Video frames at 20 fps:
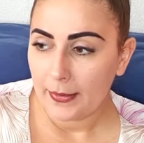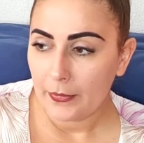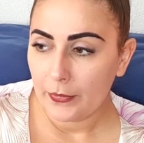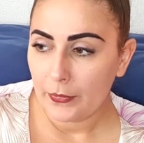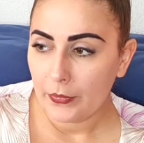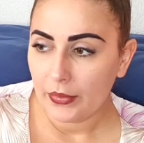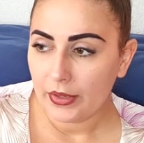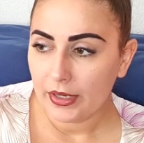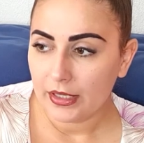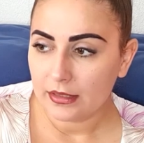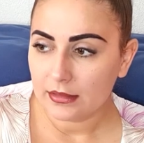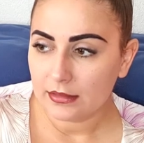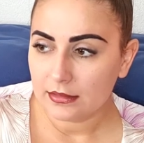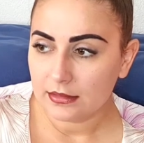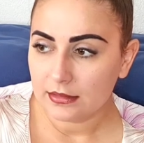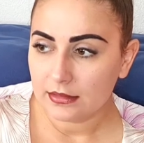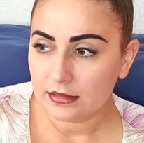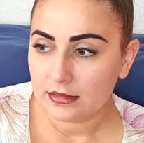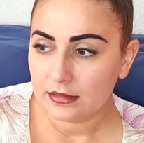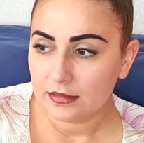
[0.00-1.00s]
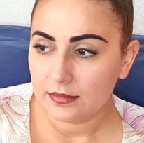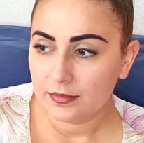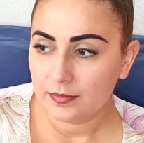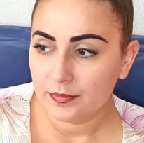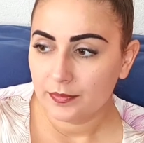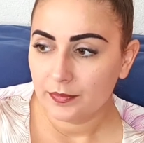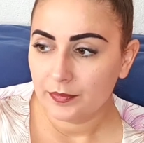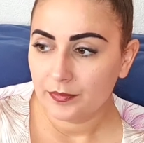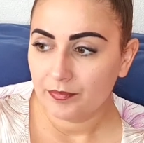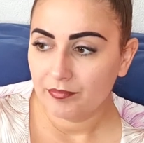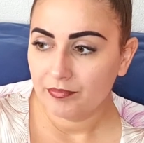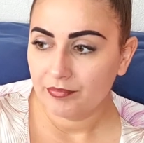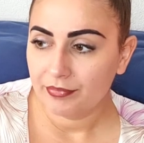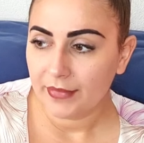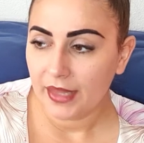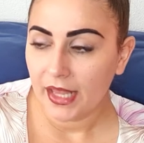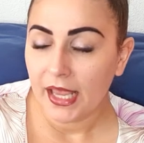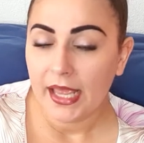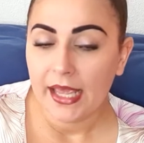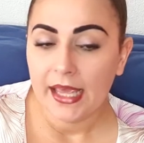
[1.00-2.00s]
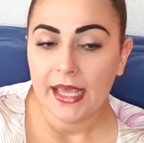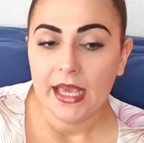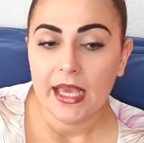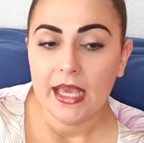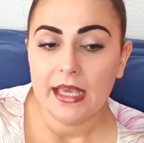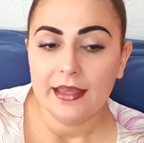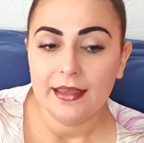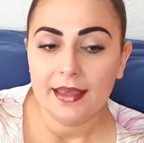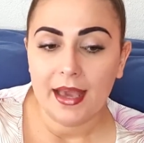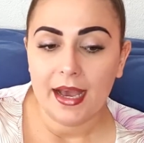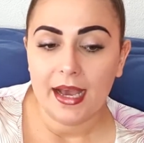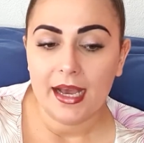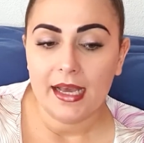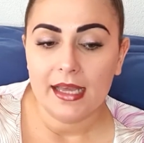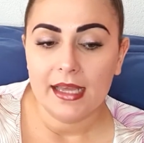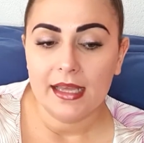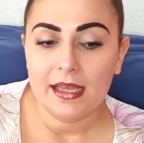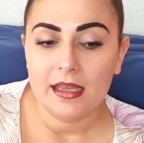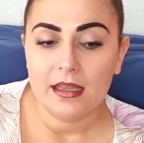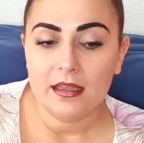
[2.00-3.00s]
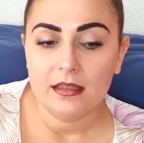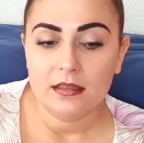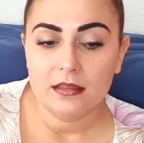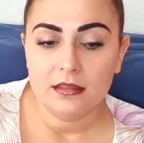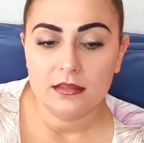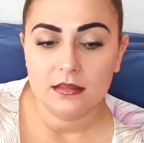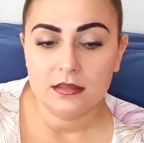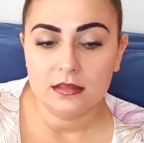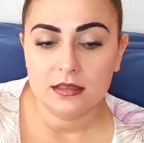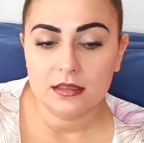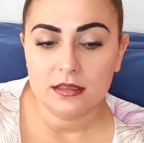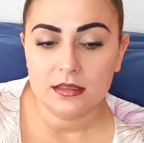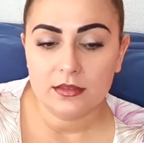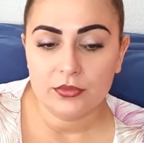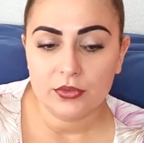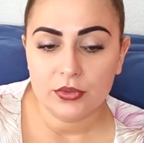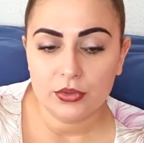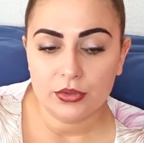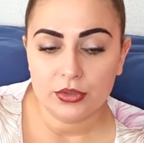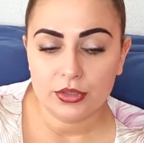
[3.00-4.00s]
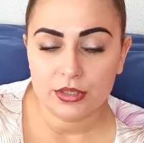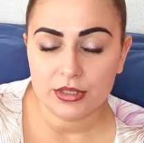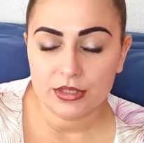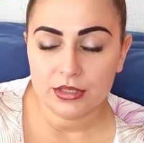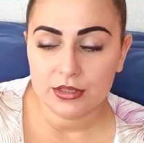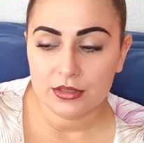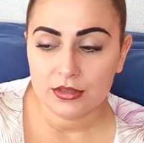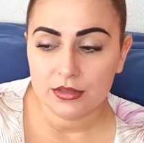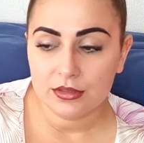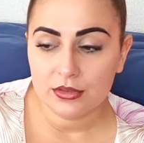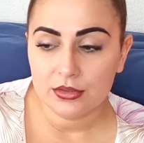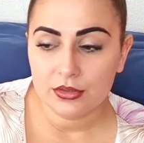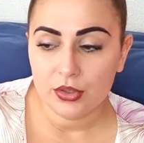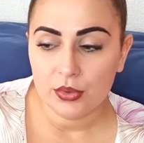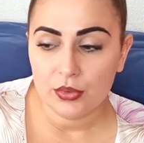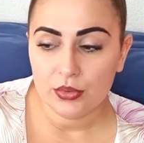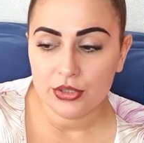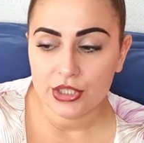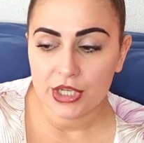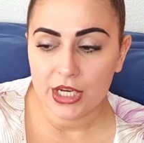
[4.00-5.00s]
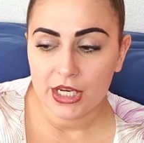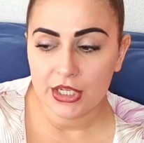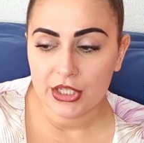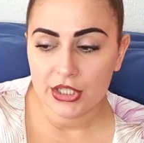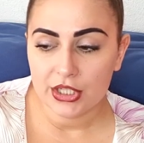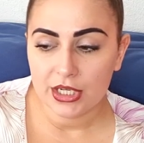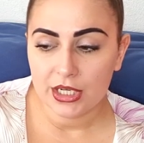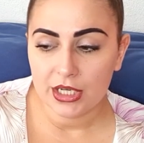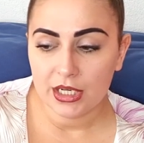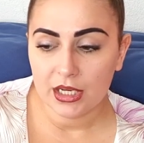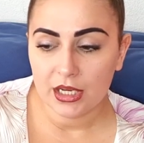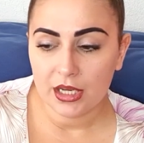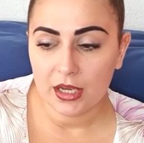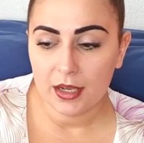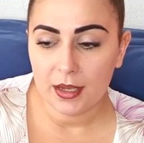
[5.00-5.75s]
What else? Yeah, and of course, no changing